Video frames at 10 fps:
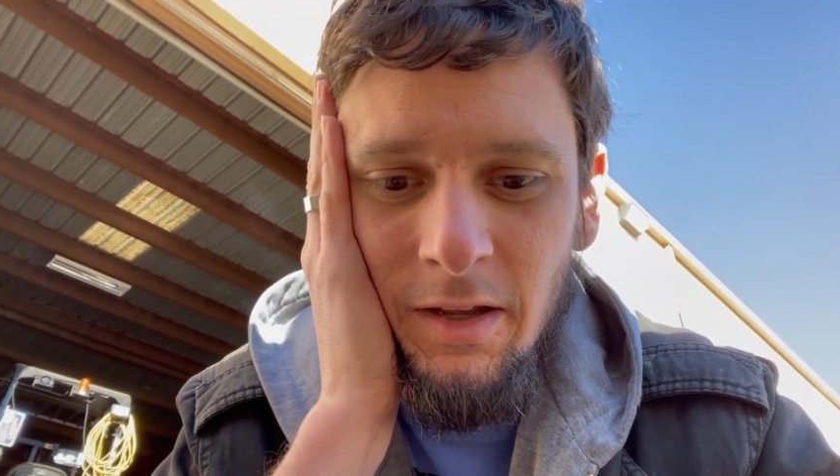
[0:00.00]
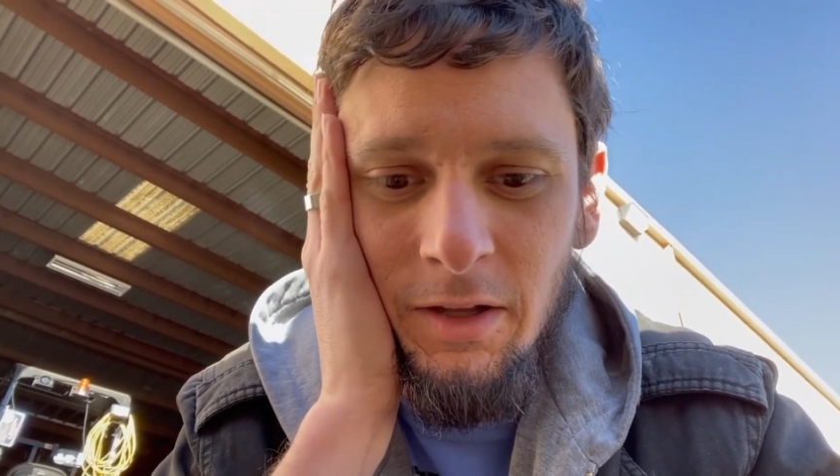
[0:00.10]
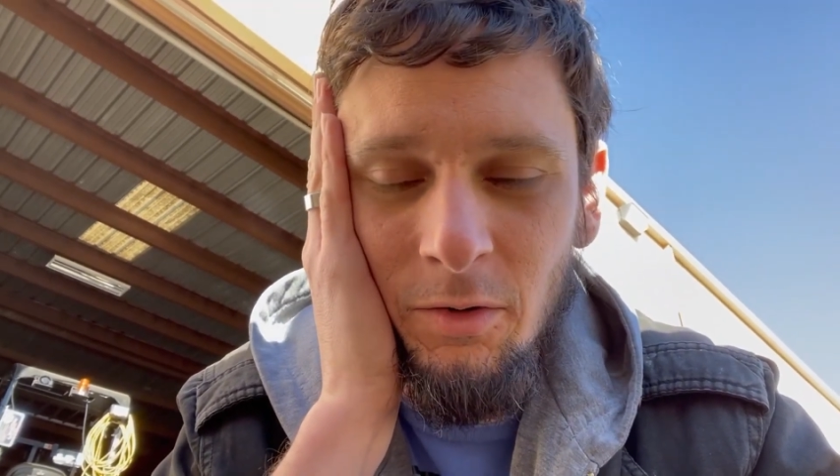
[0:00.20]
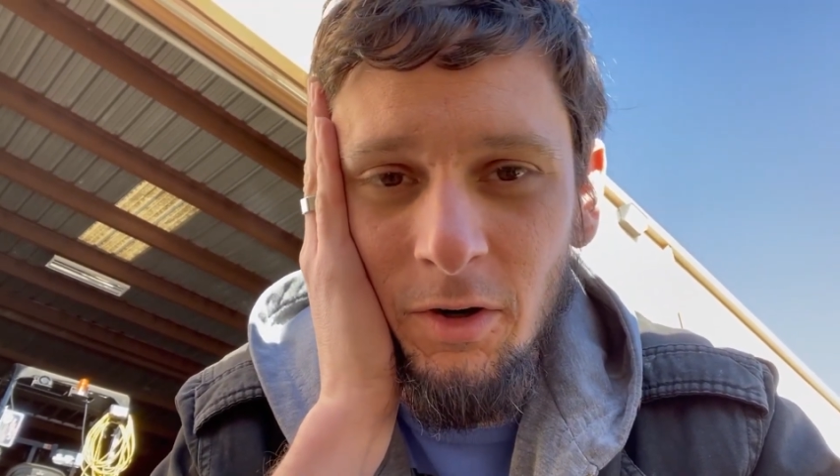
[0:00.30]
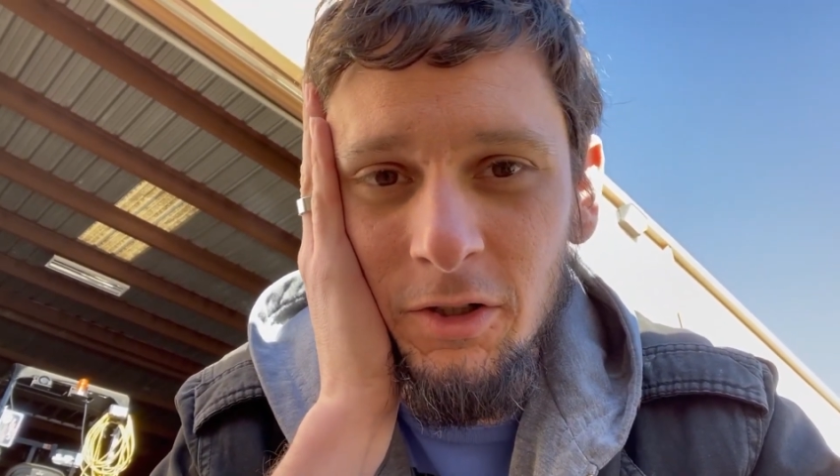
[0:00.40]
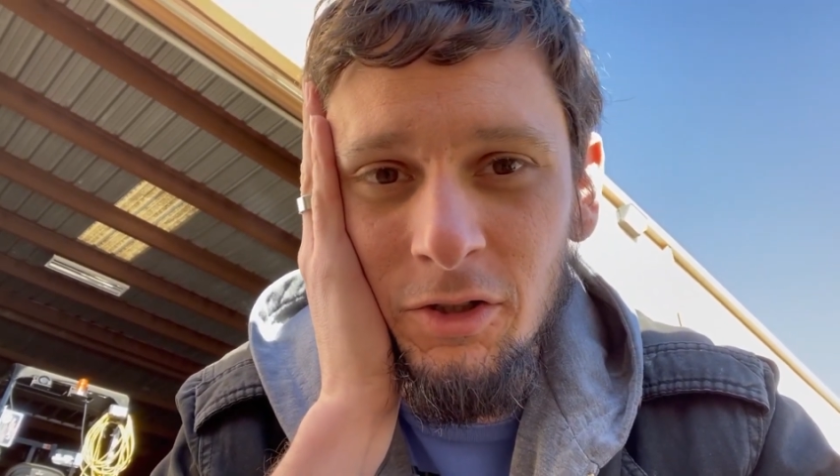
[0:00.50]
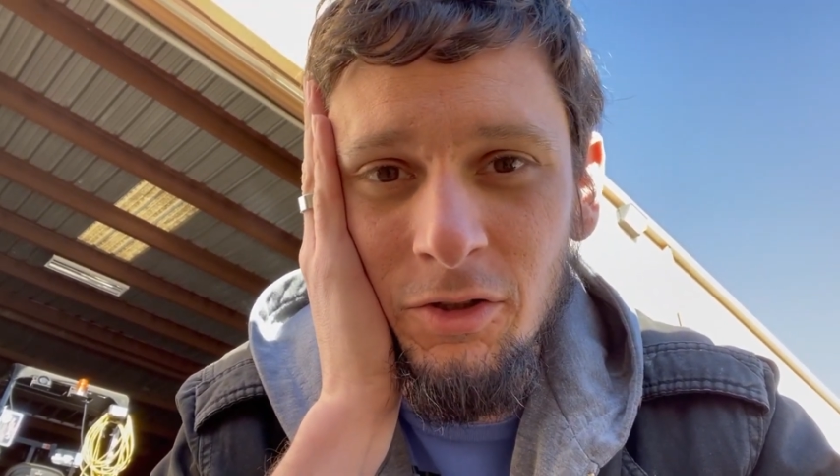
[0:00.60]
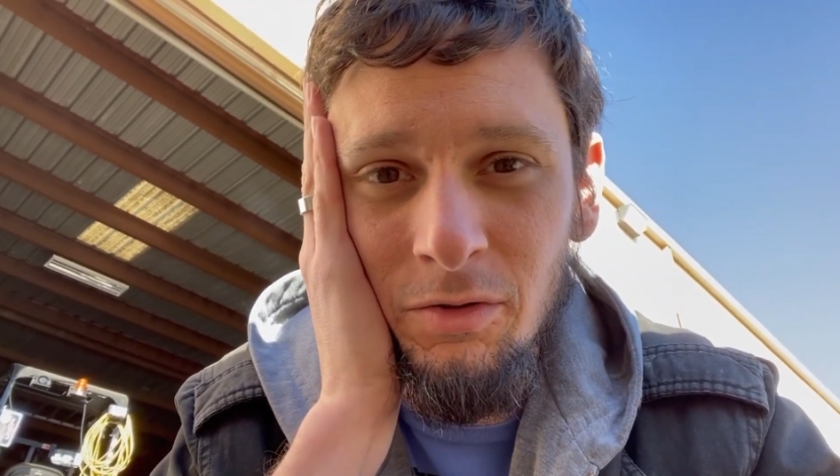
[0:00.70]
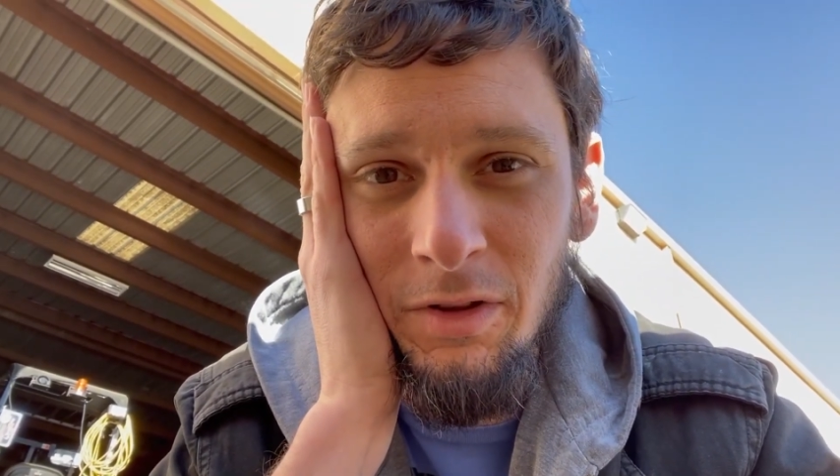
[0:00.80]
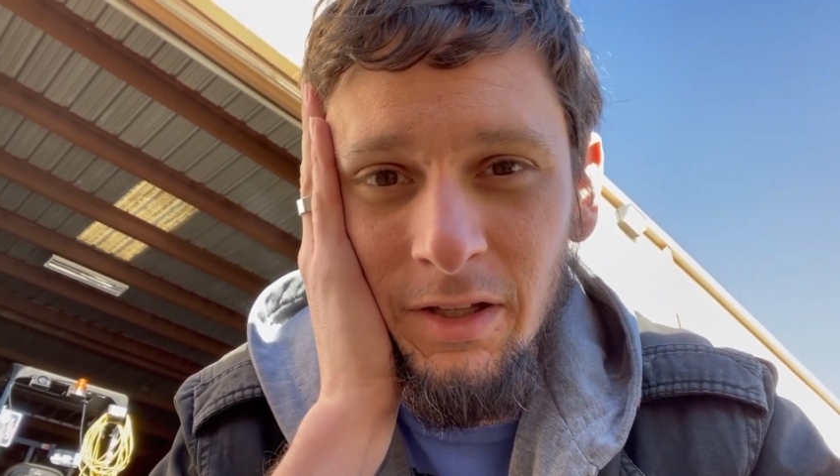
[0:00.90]
in order to
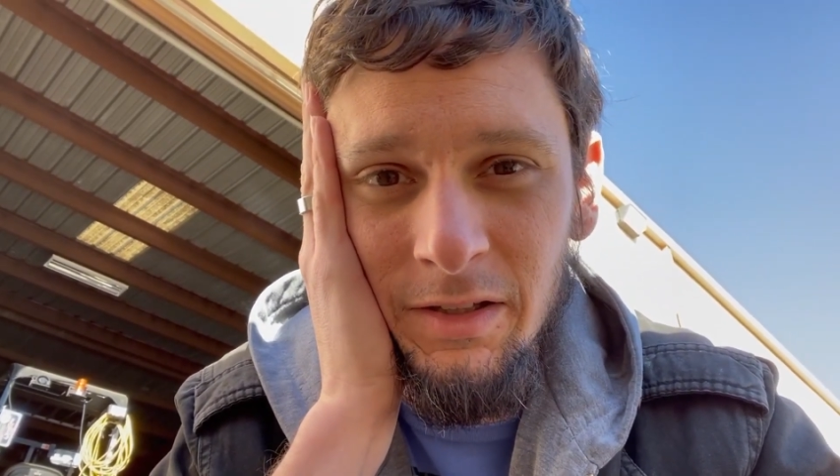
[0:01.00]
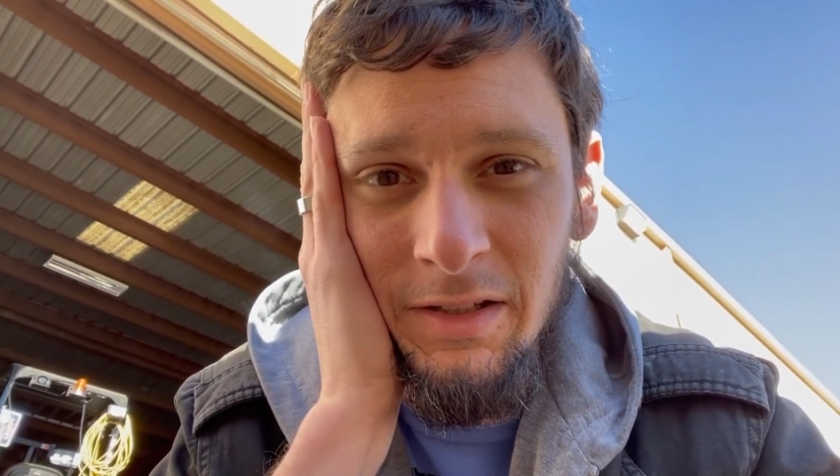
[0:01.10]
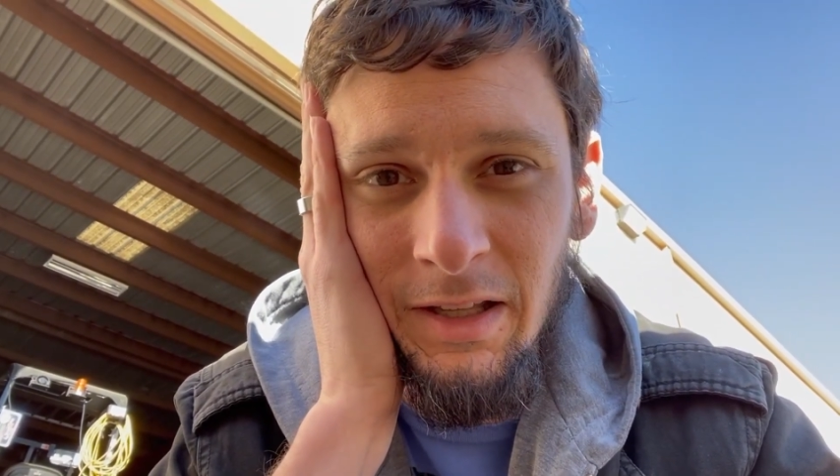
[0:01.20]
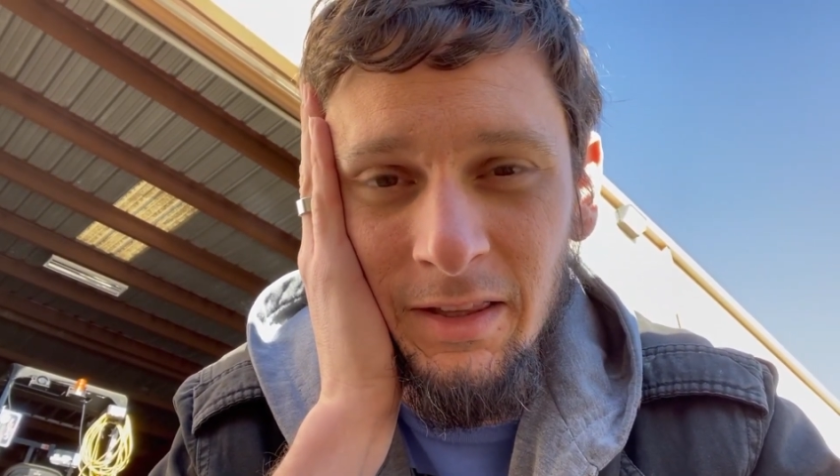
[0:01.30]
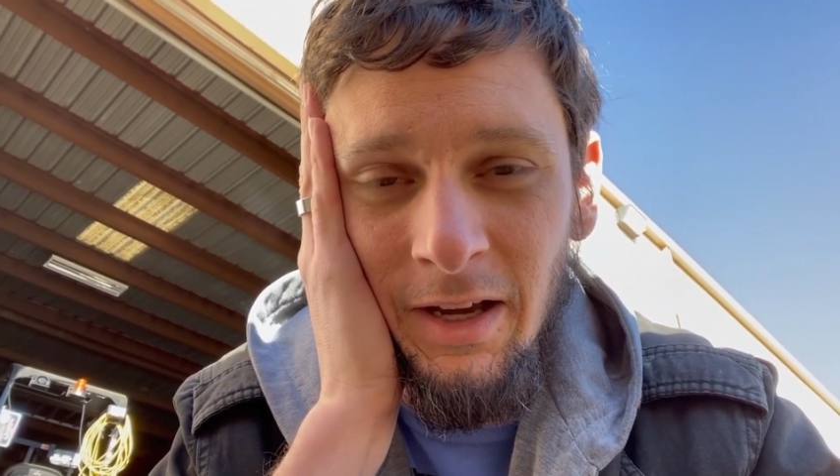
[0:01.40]
do this at